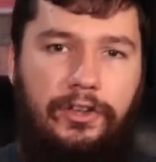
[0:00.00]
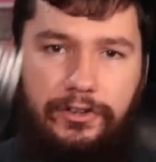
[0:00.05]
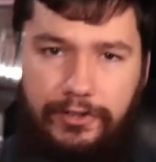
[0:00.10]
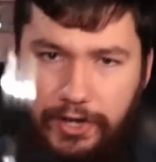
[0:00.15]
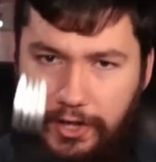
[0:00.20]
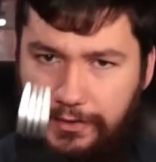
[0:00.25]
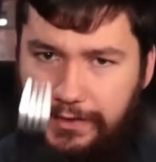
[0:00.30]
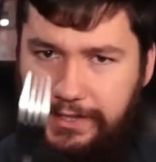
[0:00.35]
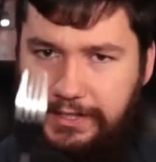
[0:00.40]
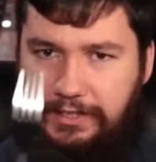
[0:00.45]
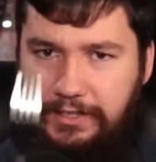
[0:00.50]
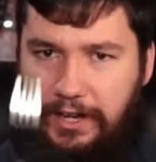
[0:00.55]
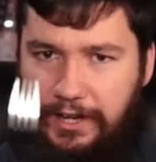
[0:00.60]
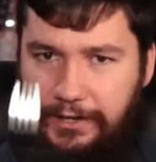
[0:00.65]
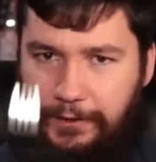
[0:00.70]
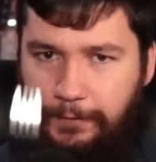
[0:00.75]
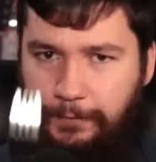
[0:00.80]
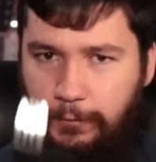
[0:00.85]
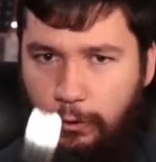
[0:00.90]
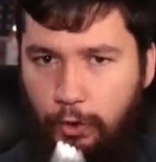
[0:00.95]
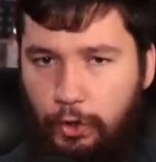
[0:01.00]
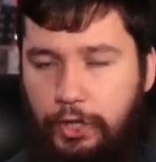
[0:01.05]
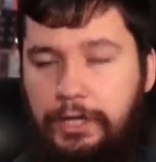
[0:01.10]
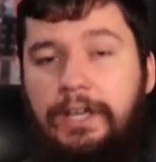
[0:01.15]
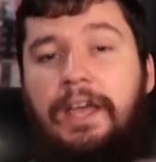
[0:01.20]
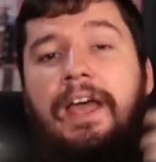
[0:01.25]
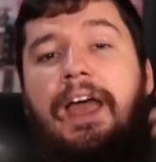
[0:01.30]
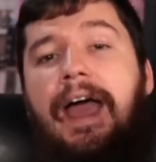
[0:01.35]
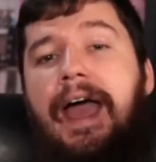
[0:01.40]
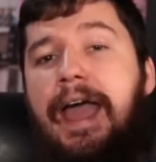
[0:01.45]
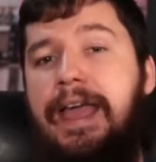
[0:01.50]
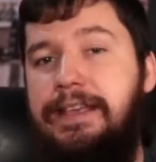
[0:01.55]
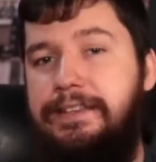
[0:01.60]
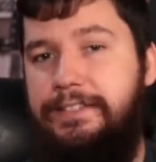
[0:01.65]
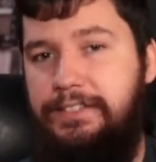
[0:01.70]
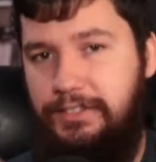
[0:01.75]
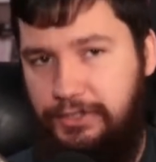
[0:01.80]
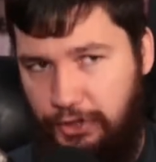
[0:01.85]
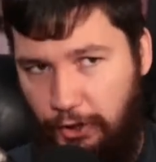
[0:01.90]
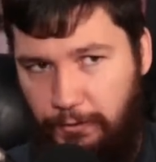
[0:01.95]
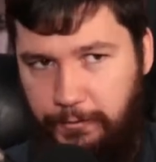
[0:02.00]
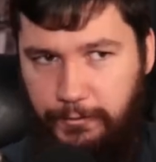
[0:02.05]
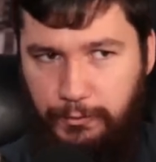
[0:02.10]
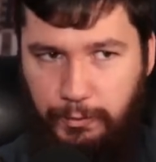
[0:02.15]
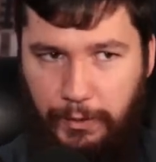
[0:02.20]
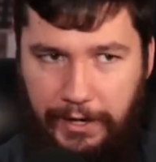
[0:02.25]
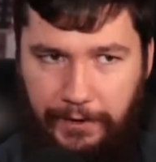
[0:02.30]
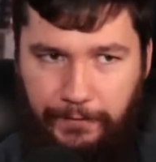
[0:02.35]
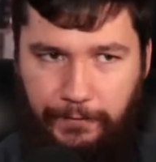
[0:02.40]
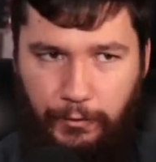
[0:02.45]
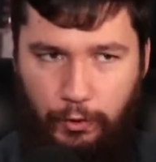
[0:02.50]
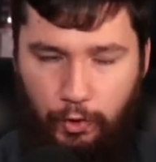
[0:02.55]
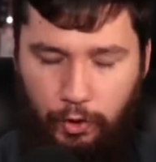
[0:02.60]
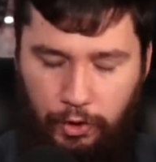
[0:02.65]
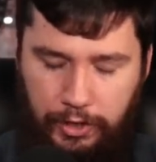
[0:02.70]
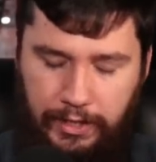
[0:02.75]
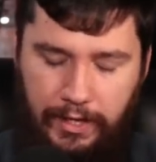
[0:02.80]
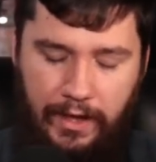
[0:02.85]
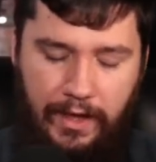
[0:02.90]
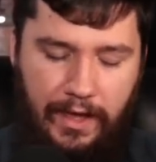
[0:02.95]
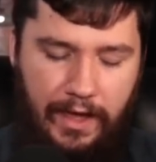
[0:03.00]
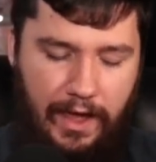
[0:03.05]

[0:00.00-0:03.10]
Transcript: Not this kind of fork, a software fork.